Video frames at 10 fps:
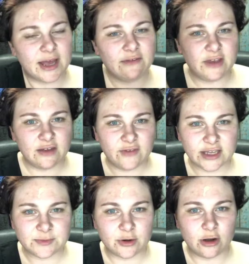my
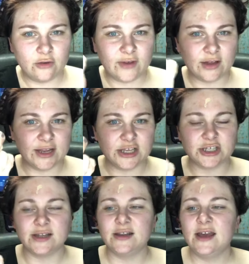VFX Pro
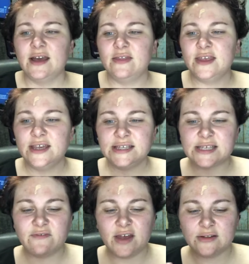foundation.
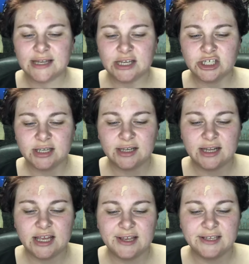This foundation
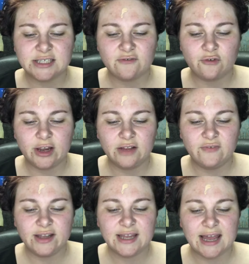is freaking
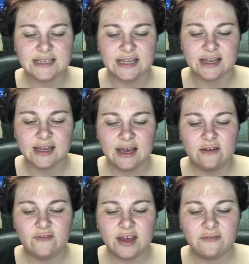fantastic.
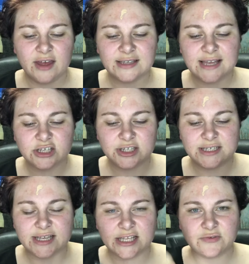VFX actually
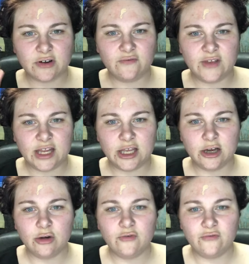stands for
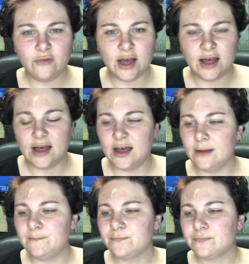video
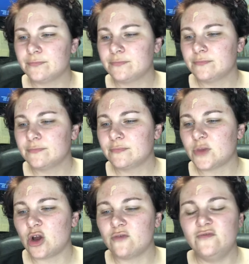uh,
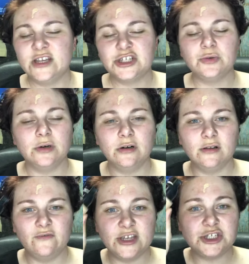or
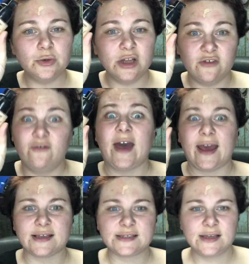visual visual
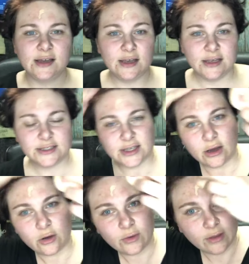effects.
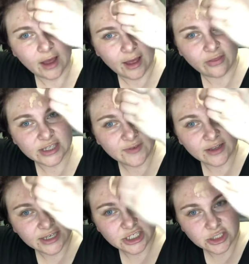So uh, this
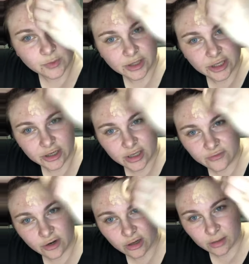foundation's really good
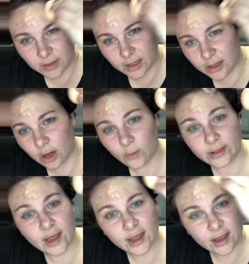if you're going to be going
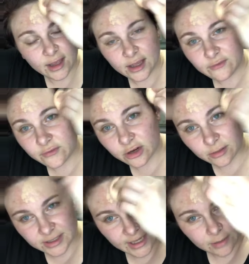live, if you're going
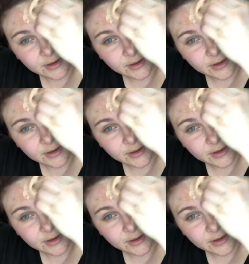to be taking